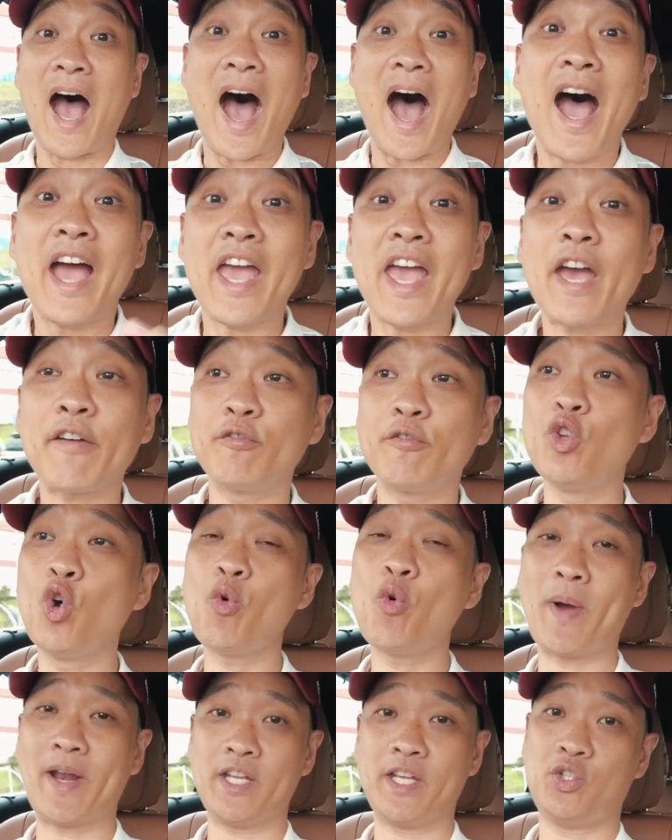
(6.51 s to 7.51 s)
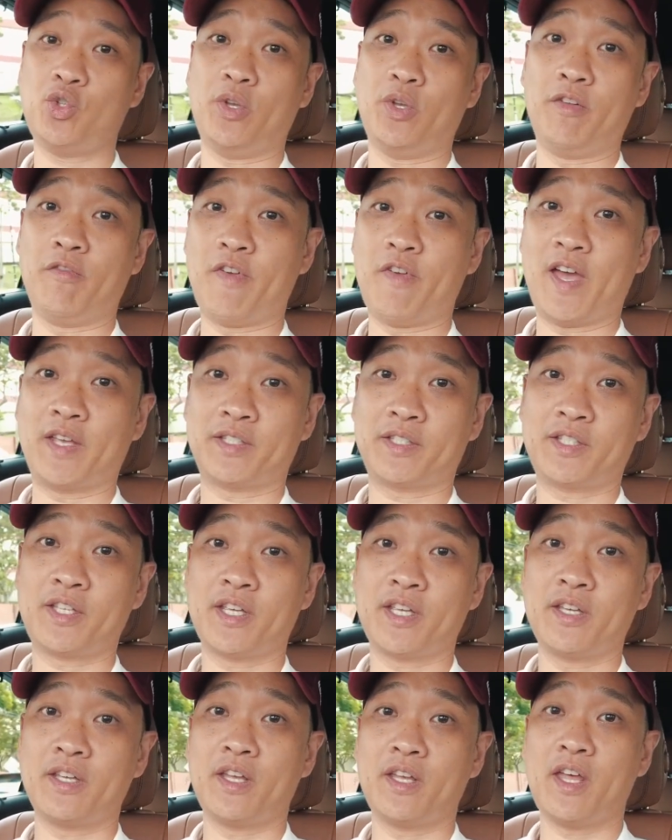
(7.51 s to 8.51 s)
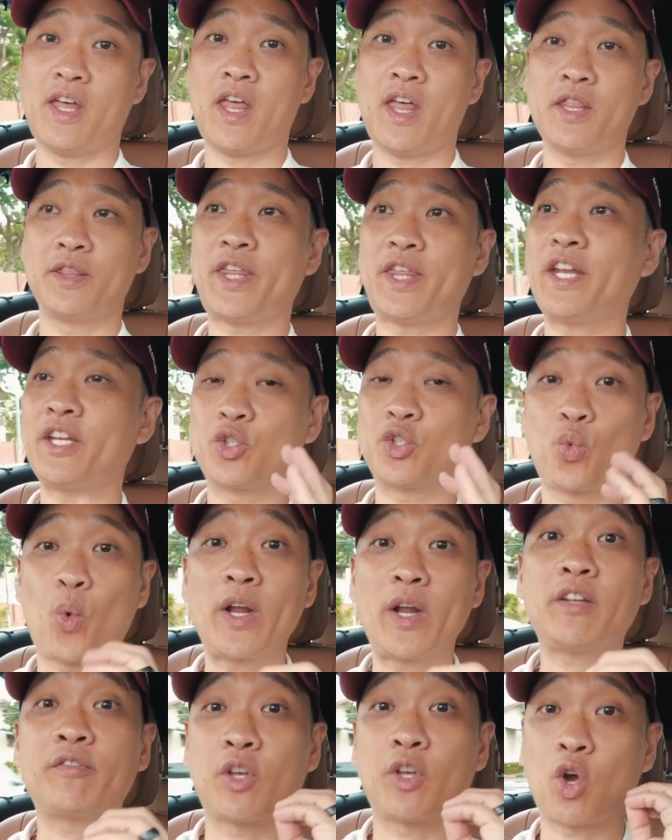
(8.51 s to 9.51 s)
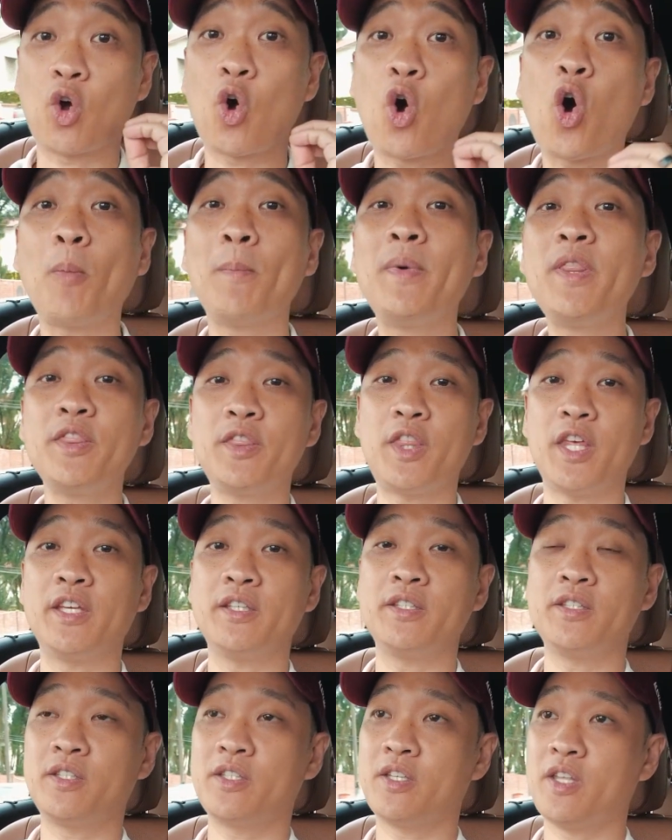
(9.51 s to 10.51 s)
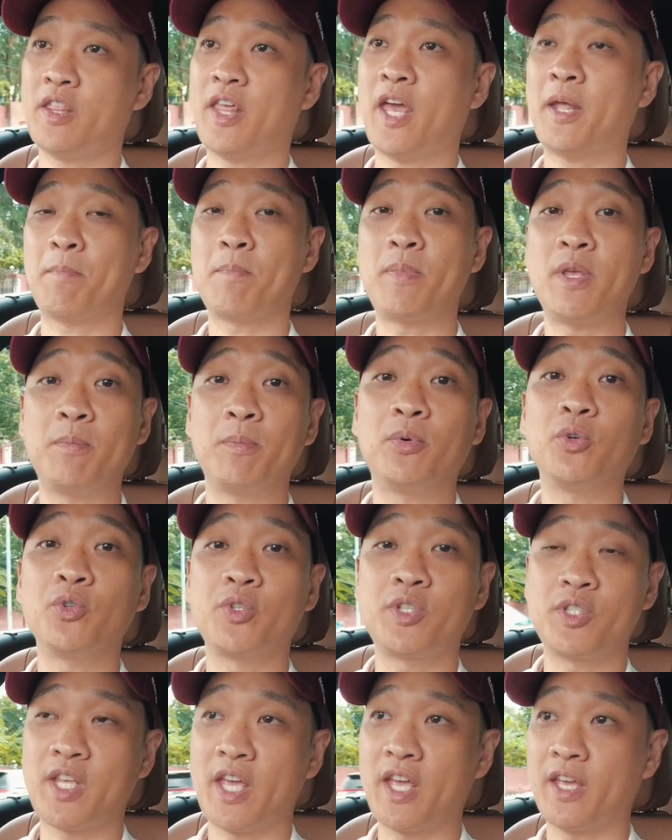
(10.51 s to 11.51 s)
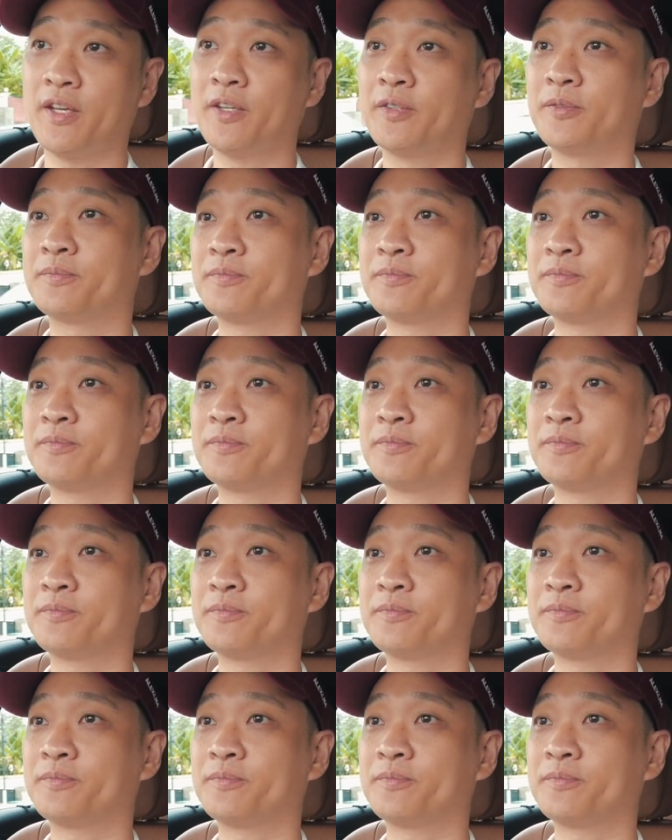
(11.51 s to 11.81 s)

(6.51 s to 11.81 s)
I have no money to invest. That is one of the common things that people say.